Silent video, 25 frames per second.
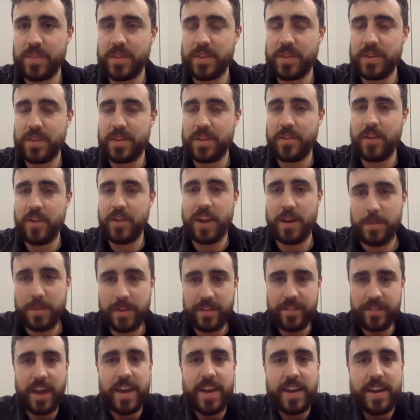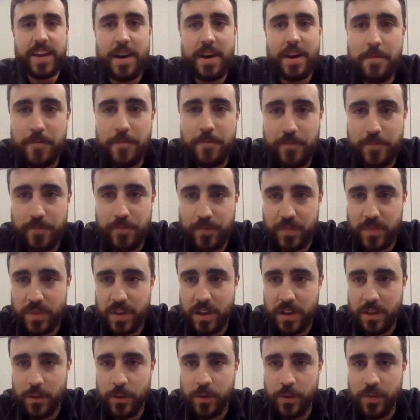Great. I'm going to take
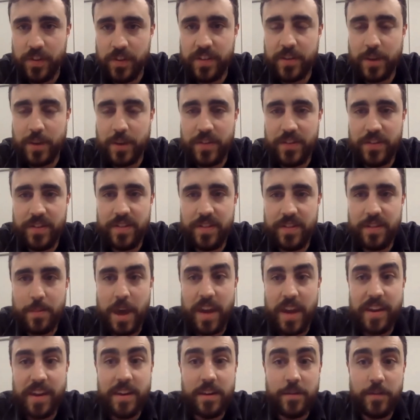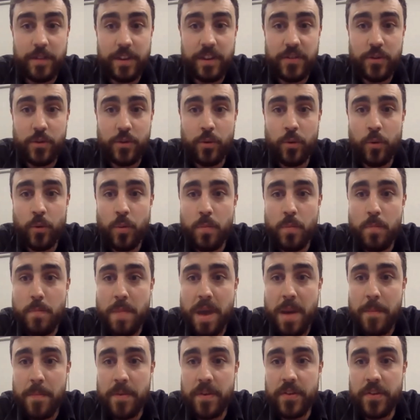Lucy's questions about individual
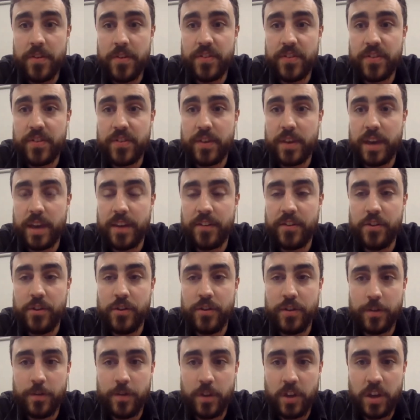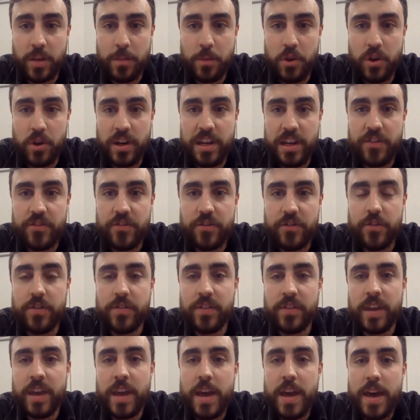members to use it for community
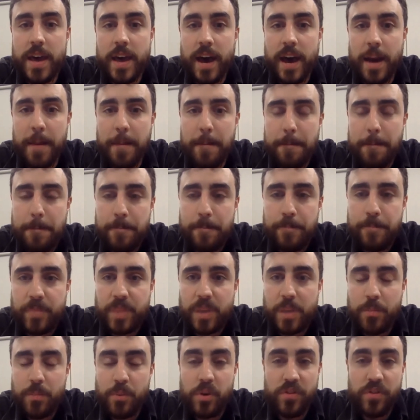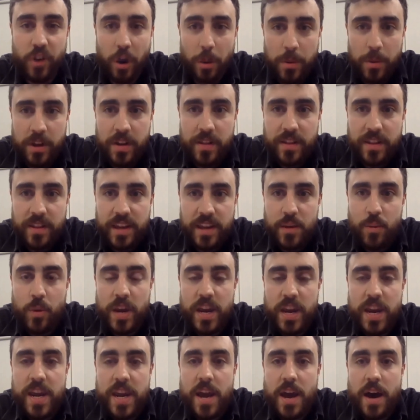issues. Predominantly,
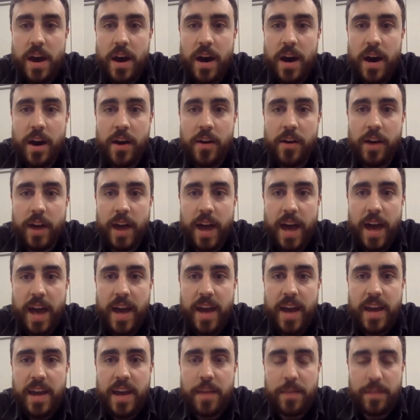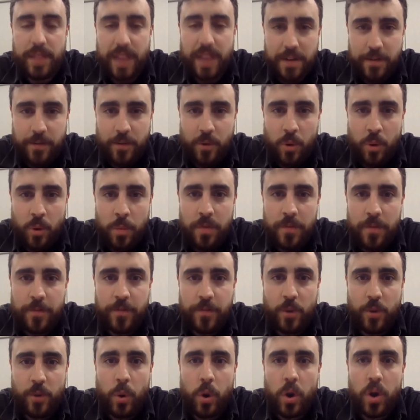we are a platform
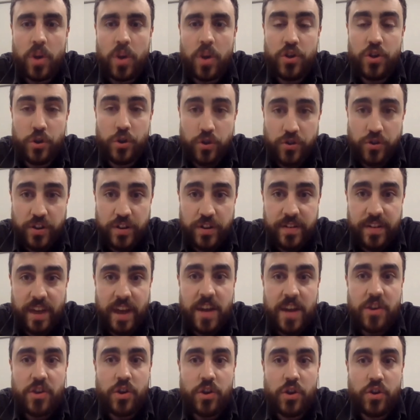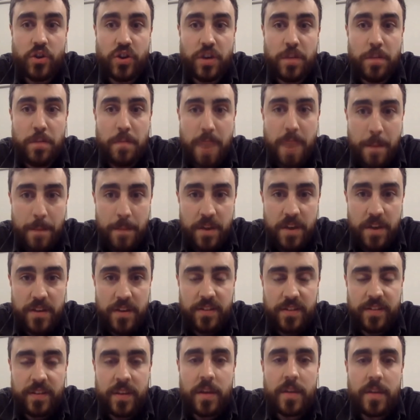for unions and union
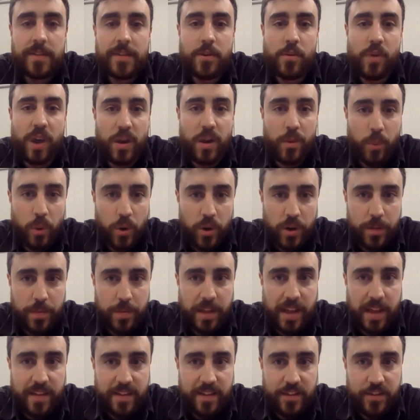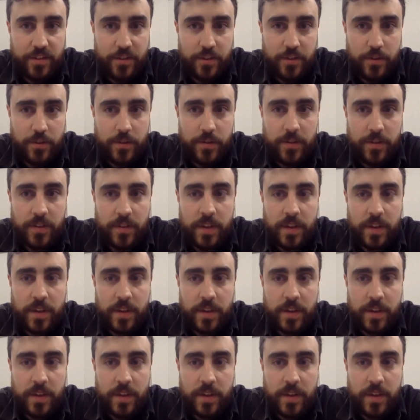members to run workplace issues.